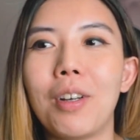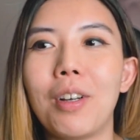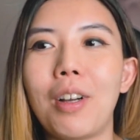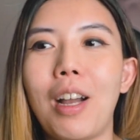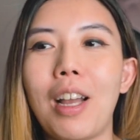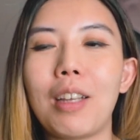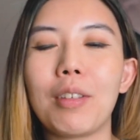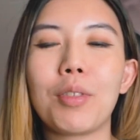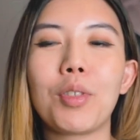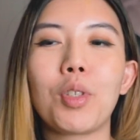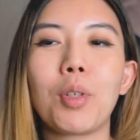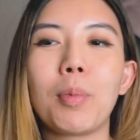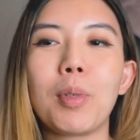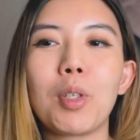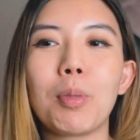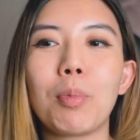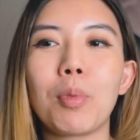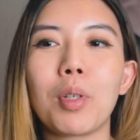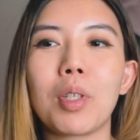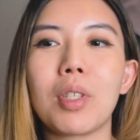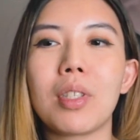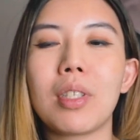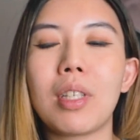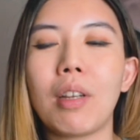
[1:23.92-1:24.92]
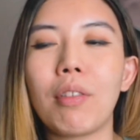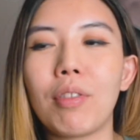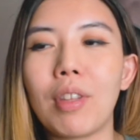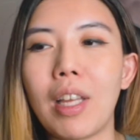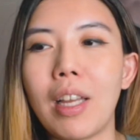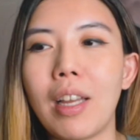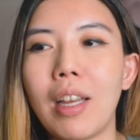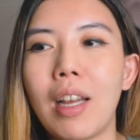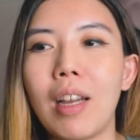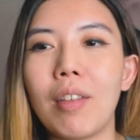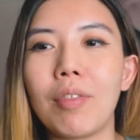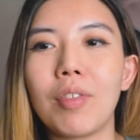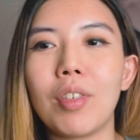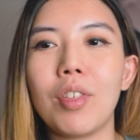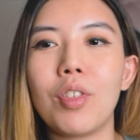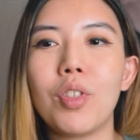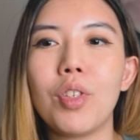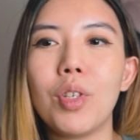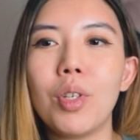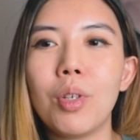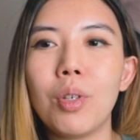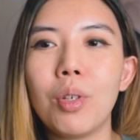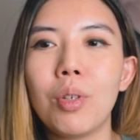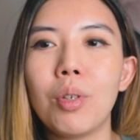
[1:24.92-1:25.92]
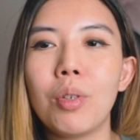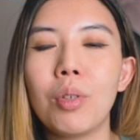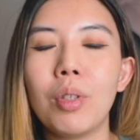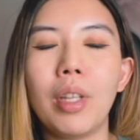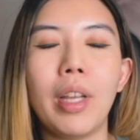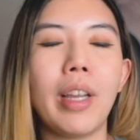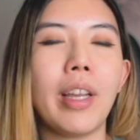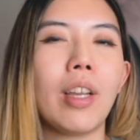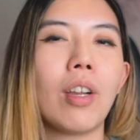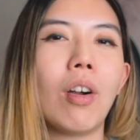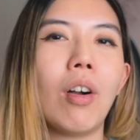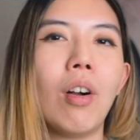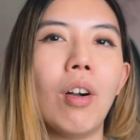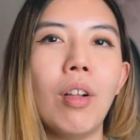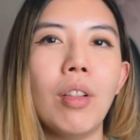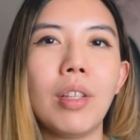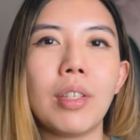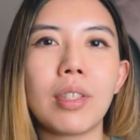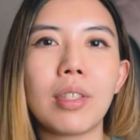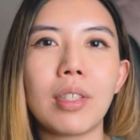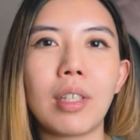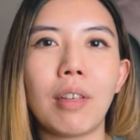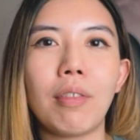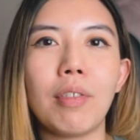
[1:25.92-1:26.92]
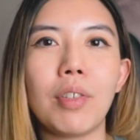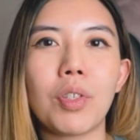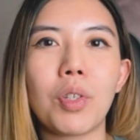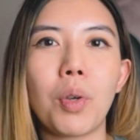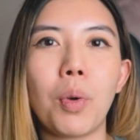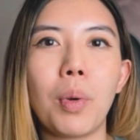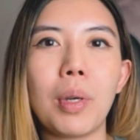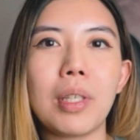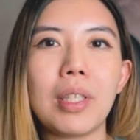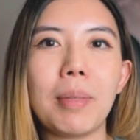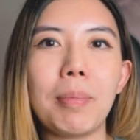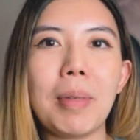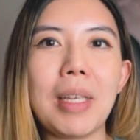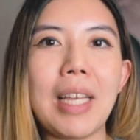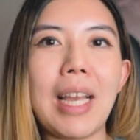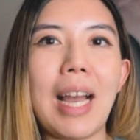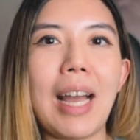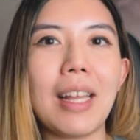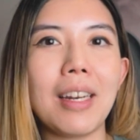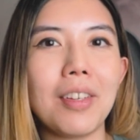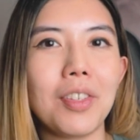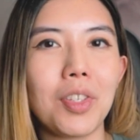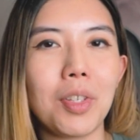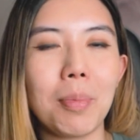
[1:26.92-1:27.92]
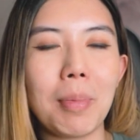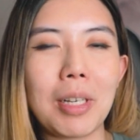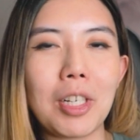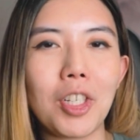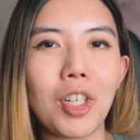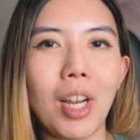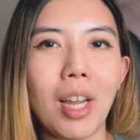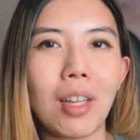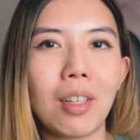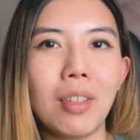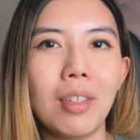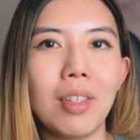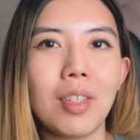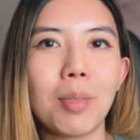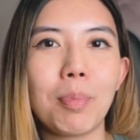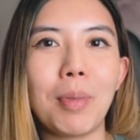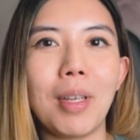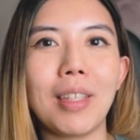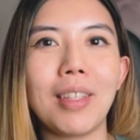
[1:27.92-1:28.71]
I have so much more stuff that I have to do, like all this stuff is going to be added to my checklist,